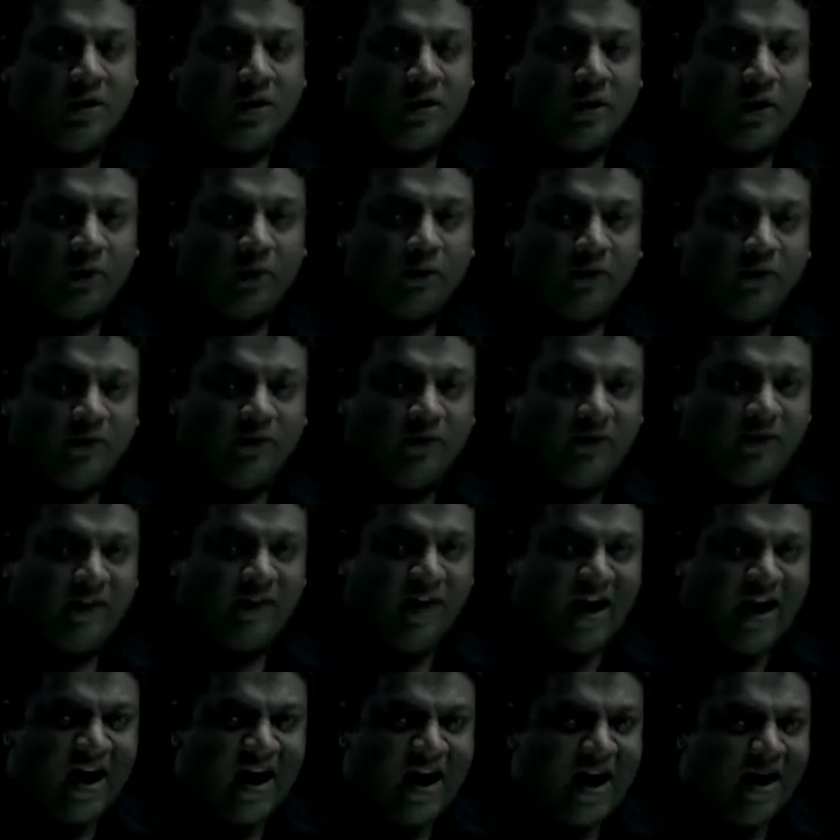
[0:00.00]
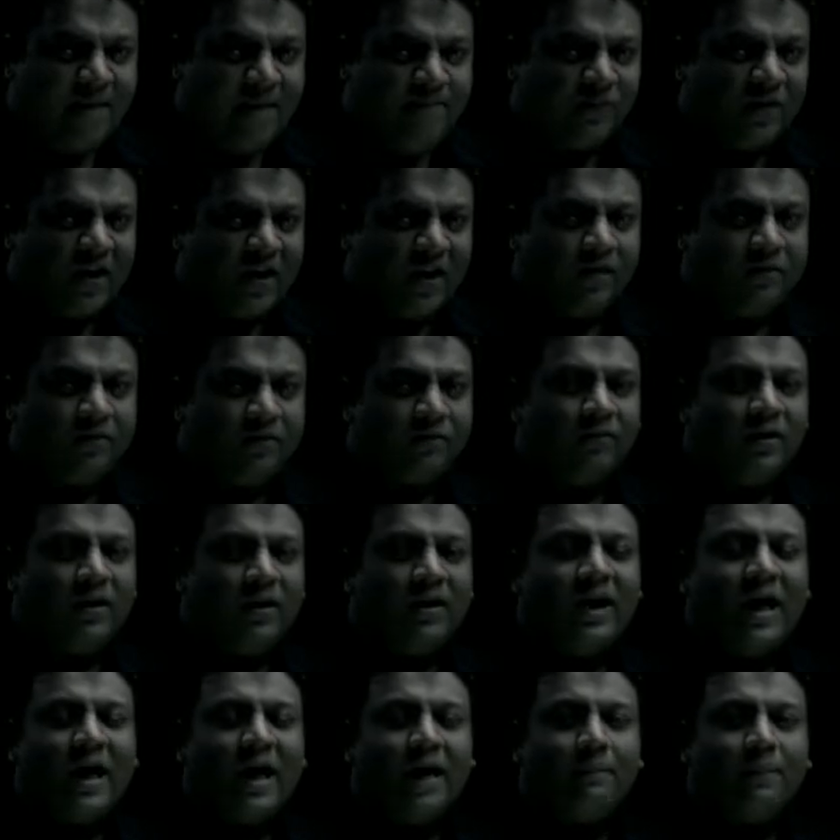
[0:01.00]
Now the same thing
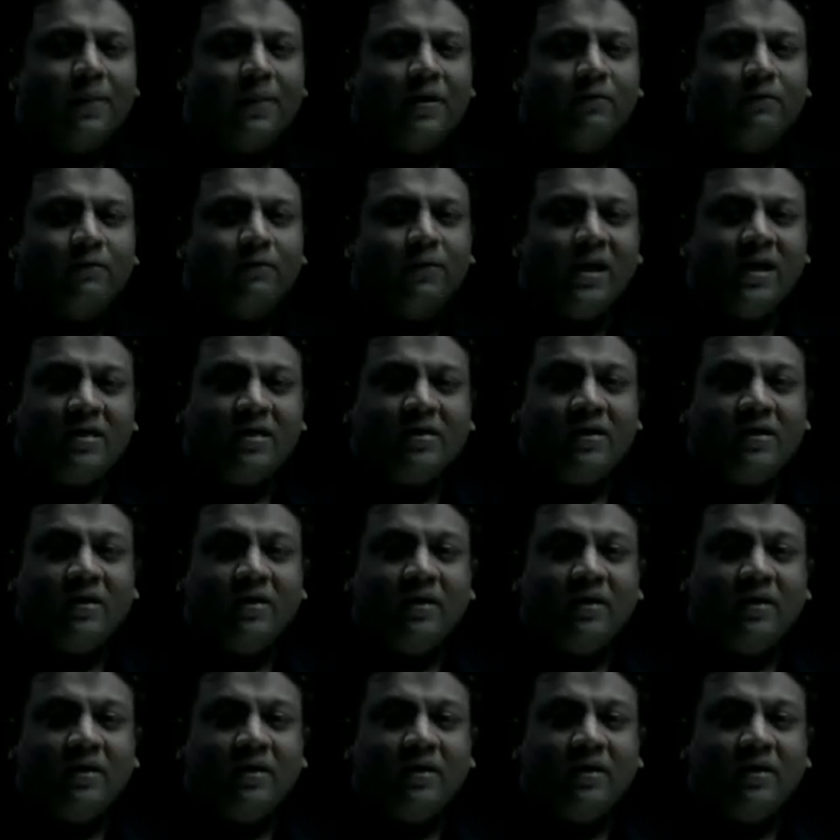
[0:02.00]
will happen with